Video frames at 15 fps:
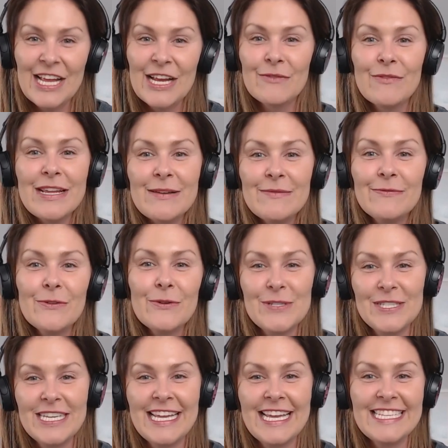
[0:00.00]

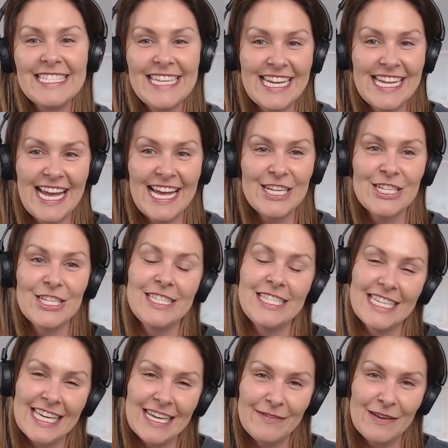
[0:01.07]
reinforcing his dedication to
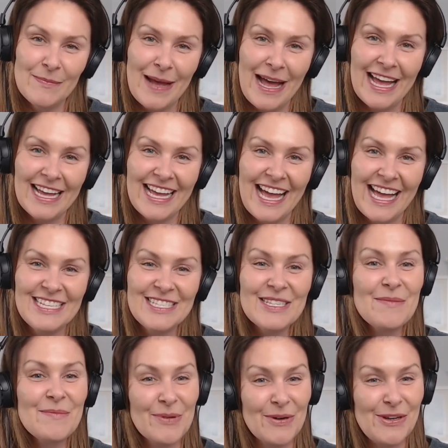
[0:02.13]
giving back and
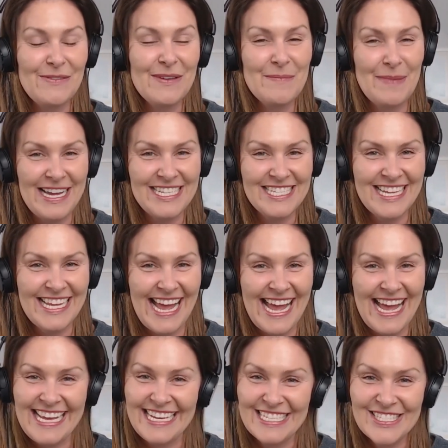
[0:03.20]
improving patient
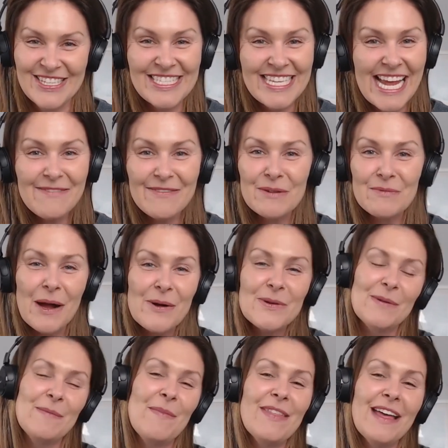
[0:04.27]
care. So David,
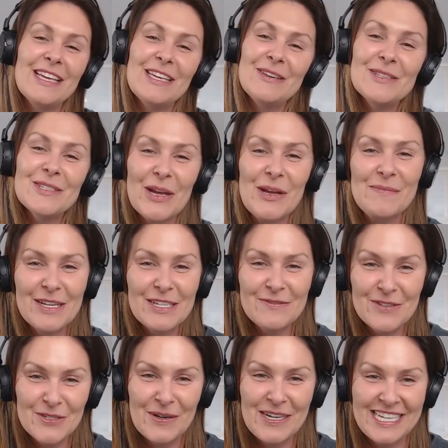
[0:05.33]
welcome. Thank you so much for
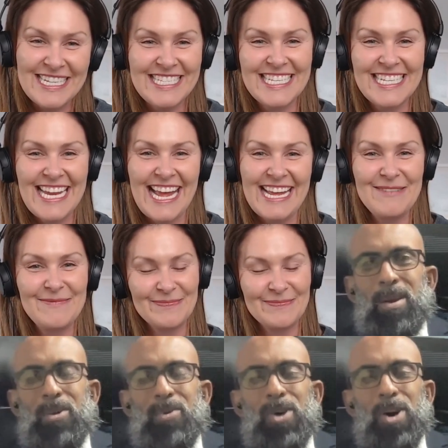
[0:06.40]
joining us today.
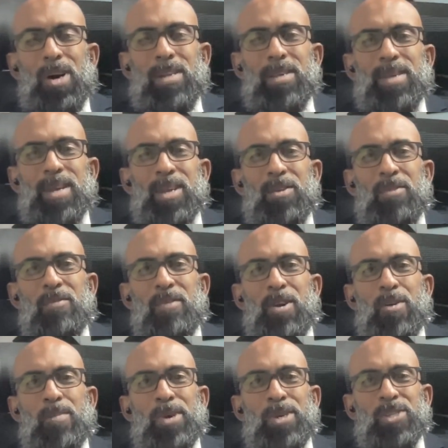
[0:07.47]
Oh, Holly, thank you
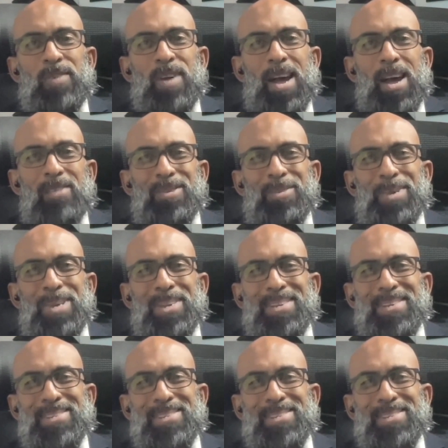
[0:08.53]
very much for having me.